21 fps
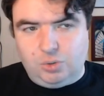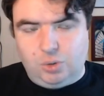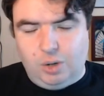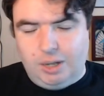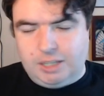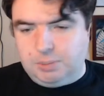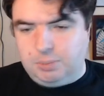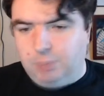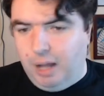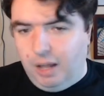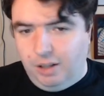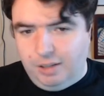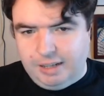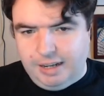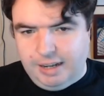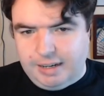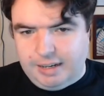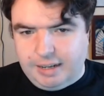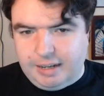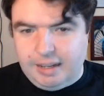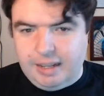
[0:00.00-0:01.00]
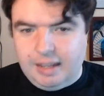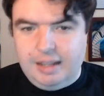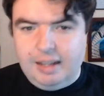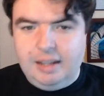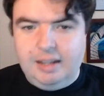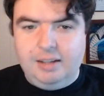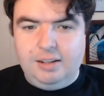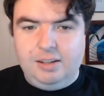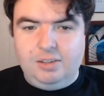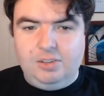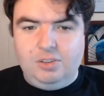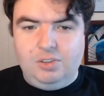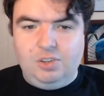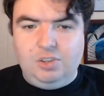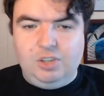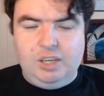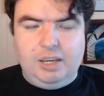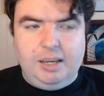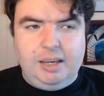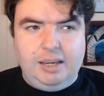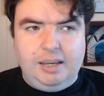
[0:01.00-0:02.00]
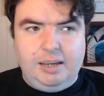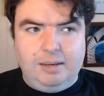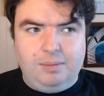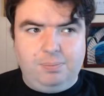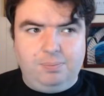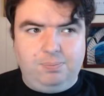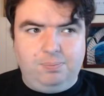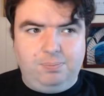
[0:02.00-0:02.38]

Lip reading: cross-pollinating, the